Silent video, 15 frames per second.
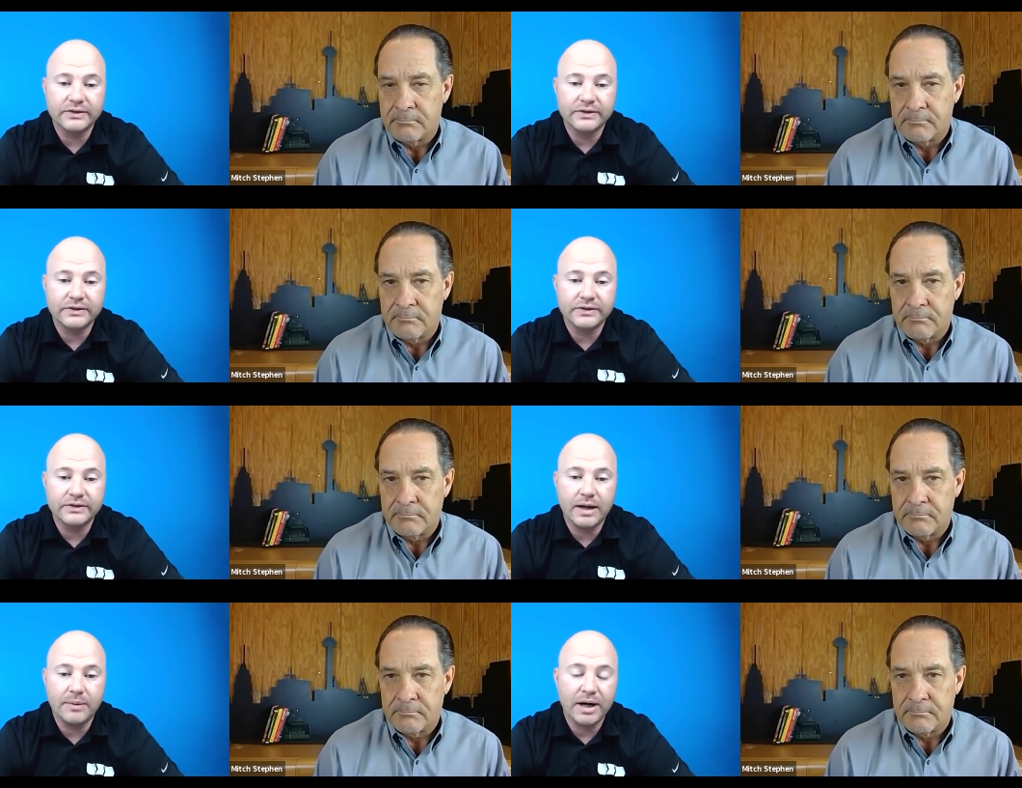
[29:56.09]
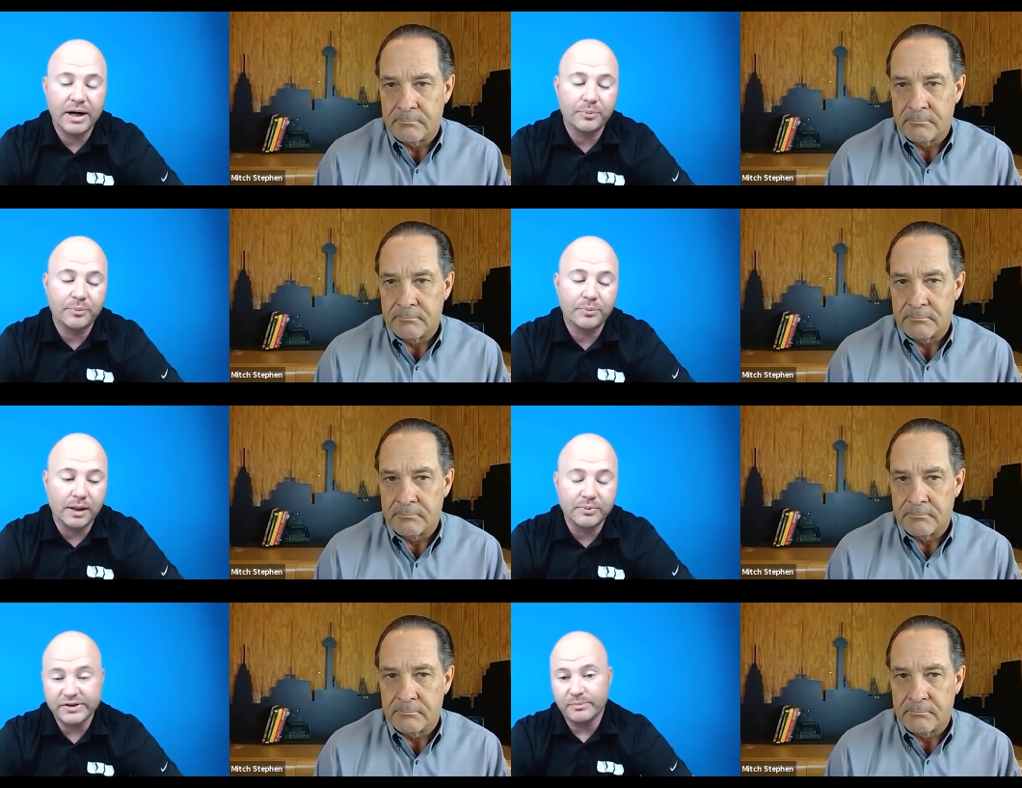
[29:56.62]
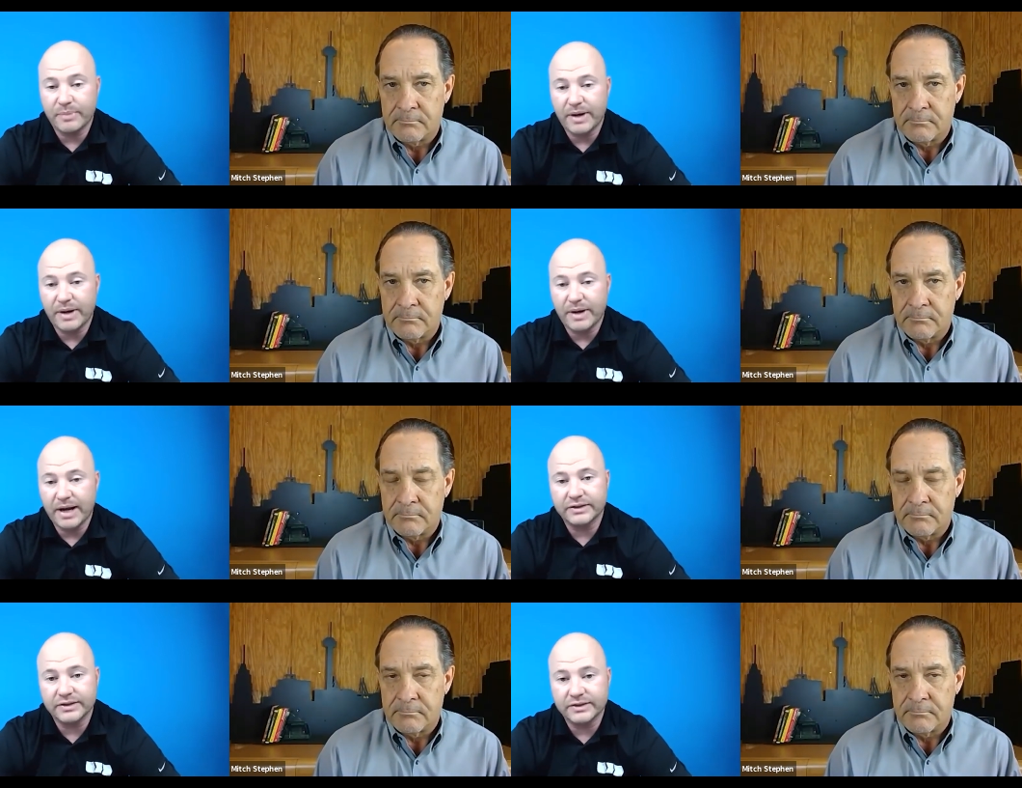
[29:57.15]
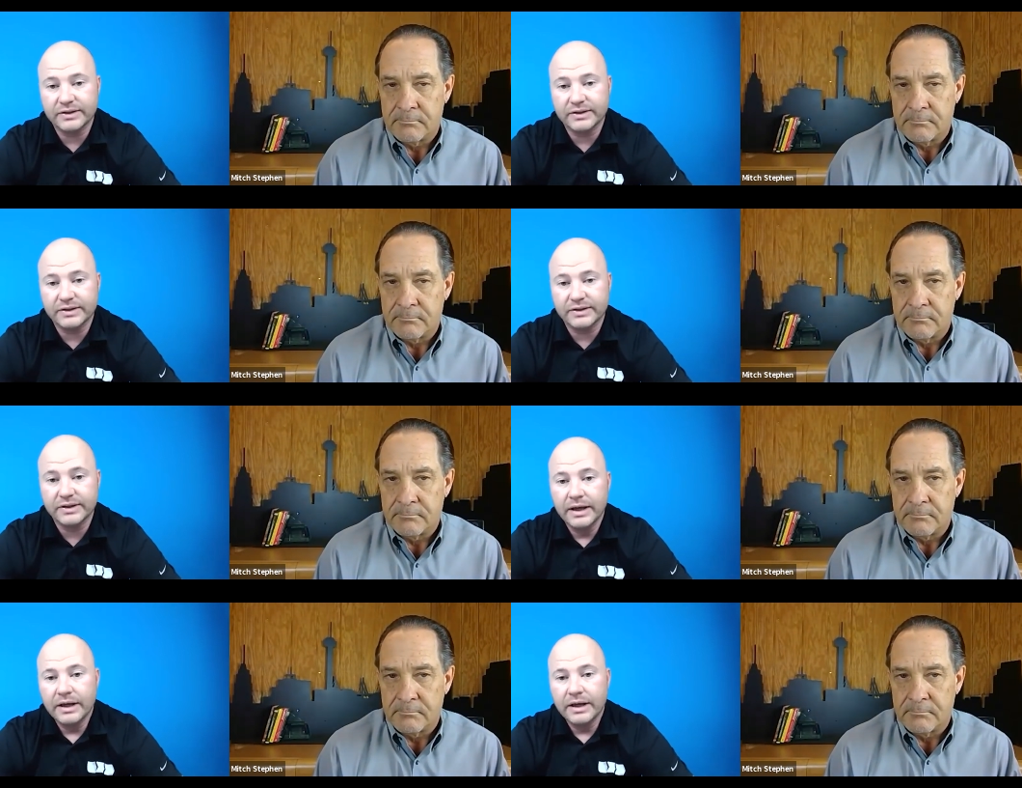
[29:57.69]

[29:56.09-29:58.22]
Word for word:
Speaker 1: is uh, buying properties and packages.